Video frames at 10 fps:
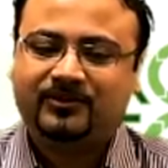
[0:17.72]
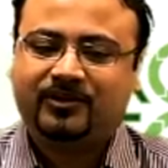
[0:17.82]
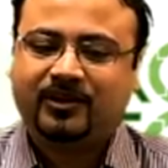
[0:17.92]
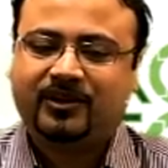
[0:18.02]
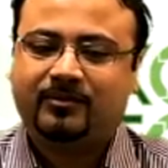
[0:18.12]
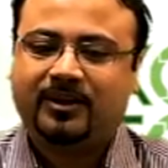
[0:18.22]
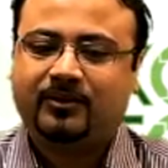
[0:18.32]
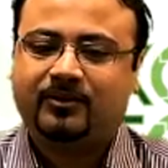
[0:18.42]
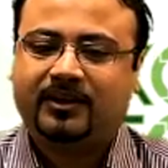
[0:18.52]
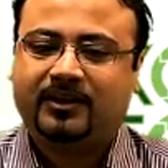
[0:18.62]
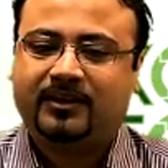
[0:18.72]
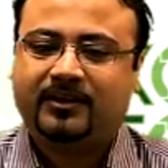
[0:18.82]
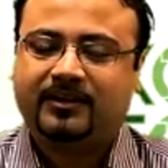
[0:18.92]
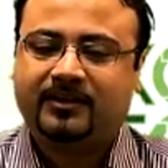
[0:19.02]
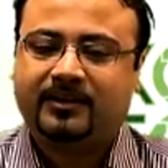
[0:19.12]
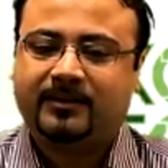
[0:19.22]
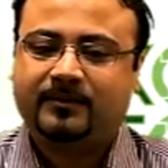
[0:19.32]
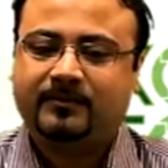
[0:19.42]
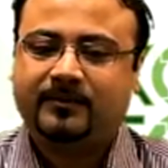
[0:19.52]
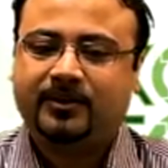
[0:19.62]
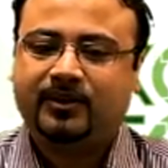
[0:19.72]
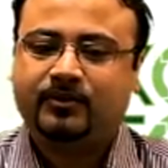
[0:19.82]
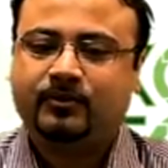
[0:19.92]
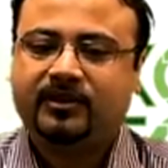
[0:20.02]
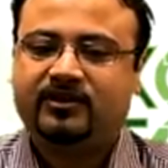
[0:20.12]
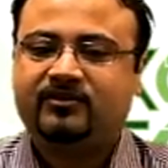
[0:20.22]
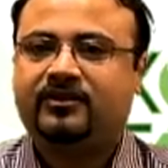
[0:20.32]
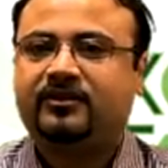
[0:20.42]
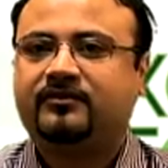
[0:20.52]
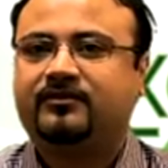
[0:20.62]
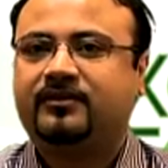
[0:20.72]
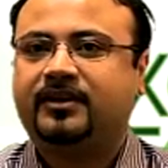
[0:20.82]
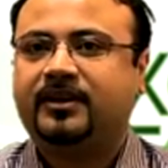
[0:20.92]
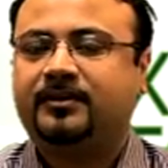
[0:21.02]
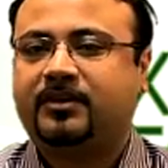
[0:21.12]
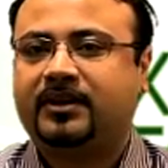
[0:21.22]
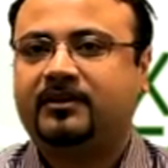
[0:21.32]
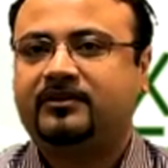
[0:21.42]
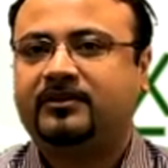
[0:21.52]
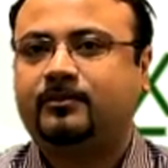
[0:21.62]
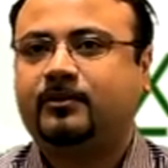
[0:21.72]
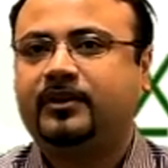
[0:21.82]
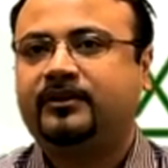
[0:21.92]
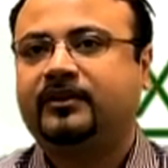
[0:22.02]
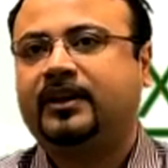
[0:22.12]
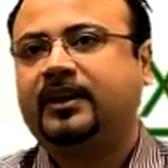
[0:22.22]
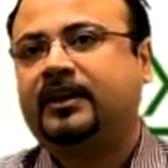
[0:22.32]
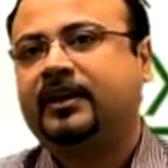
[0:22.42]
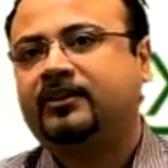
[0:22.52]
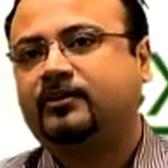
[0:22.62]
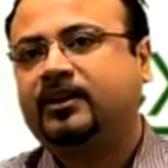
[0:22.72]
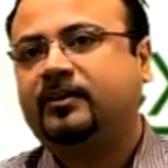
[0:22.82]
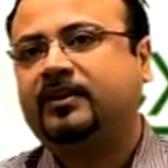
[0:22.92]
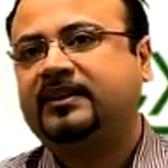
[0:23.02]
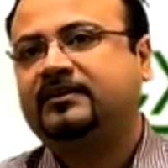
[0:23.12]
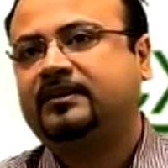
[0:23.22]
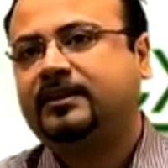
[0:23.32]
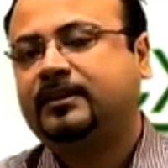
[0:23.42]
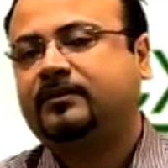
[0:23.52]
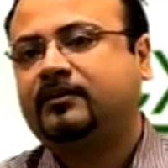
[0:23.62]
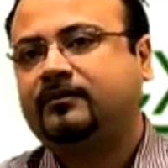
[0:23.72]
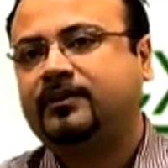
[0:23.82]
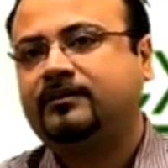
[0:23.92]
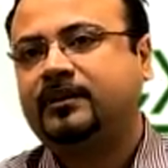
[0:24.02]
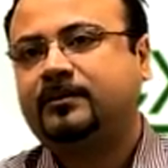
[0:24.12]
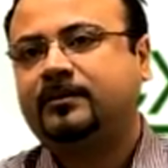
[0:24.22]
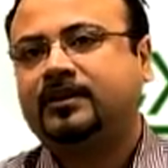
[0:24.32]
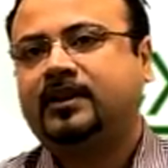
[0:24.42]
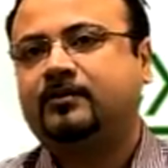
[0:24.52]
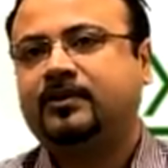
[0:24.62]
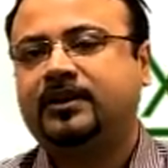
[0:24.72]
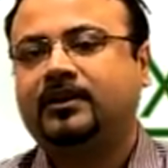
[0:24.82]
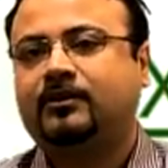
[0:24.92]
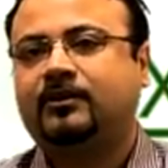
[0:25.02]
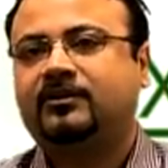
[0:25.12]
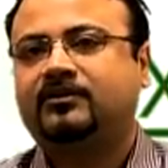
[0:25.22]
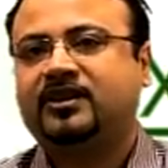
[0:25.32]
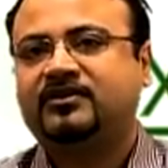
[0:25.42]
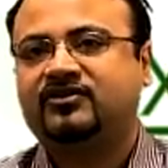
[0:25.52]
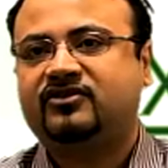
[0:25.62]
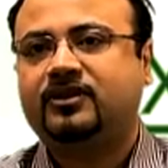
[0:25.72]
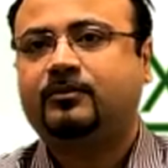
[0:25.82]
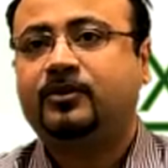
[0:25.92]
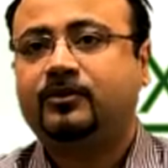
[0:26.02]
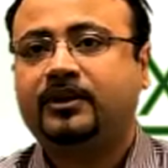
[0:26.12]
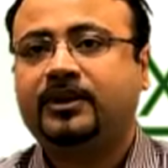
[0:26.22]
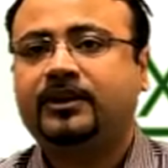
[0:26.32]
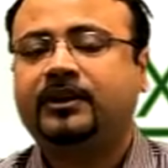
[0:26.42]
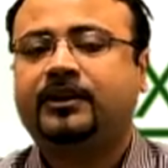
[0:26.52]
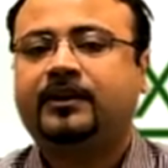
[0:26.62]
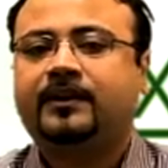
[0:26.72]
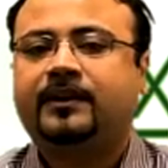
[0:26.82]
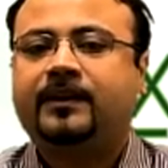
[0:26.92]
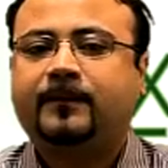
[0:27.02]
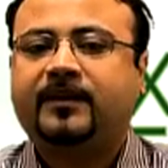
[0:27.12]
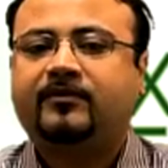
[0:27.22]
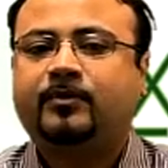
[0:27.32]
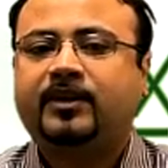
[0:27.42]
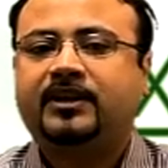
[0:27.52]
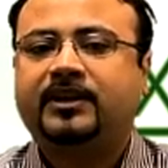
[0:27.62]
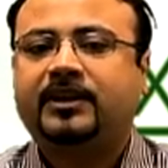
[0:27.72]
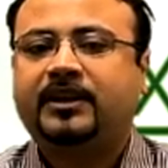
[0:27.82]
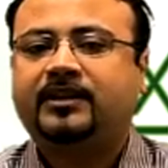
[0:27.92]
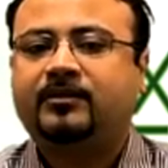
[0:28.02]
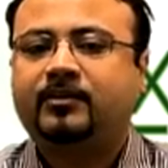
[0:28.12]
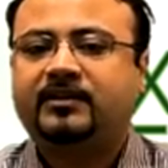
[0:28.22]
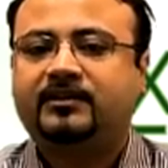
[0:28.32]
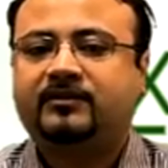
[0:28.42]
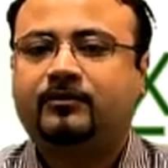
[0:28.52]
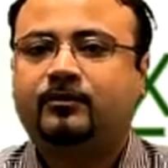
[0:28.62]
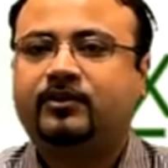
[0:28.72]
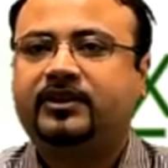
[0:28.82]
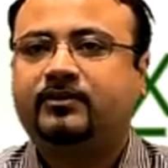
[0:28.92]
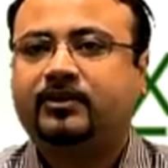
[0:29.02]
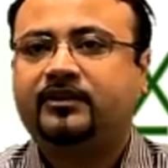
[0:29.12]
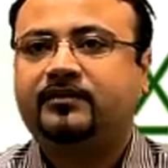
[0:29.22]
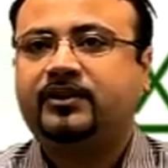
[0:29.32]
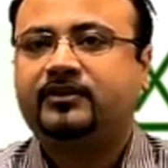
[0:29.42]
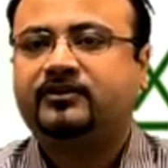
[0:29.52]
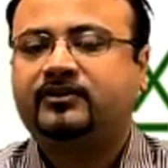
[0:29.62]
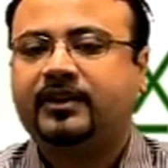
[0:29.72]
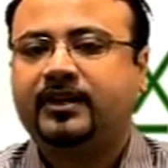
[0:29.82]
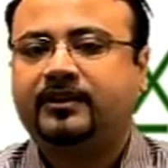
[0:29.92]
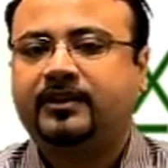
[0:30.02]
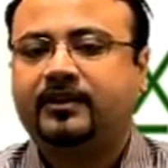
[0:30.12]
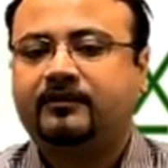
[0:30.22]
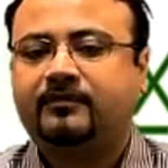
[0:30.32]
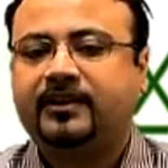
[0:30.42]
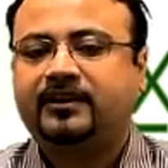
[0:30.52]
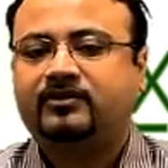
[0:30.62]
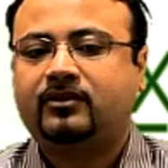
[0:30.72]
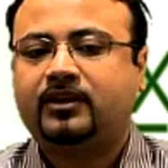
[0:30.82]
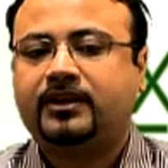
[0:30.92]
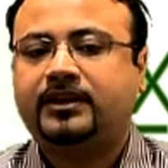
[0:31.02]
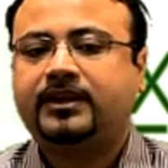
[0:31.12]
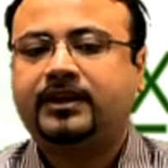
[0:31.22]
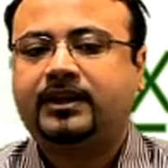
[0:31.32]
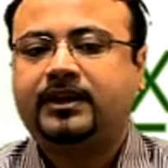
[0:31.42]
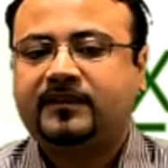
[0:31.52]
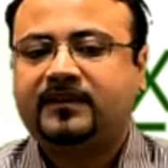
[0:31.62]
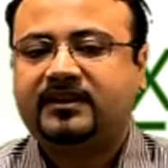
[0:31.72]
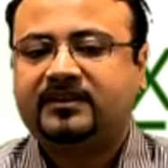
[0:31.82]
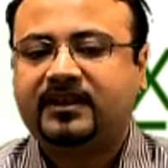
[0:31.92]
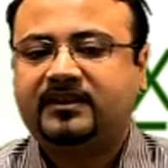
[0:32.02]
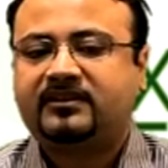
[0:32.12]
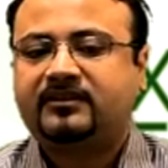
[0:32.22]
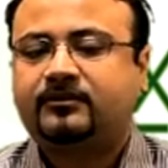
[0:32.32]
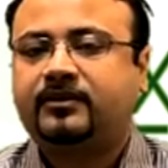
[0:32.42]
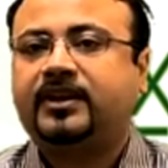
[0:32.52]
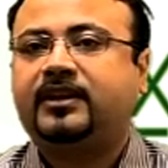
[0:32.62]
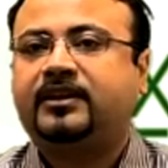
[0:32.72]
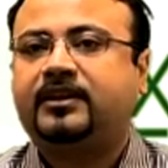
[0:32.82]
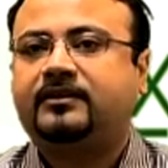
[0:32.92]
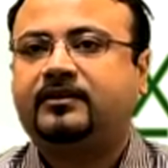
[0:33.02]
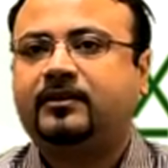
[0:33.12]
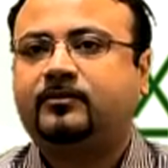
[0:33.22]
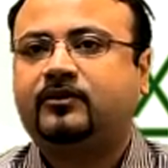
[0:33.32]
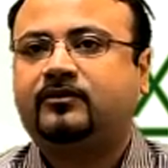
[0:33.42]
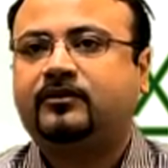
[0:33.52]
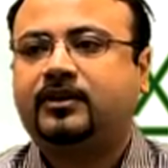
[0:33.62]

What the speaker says: talk about our new initiative and partnership with a UK-based software development company called Transition Computing. They've been in the business for more than 12 years, and they have a very solid success rate in terms of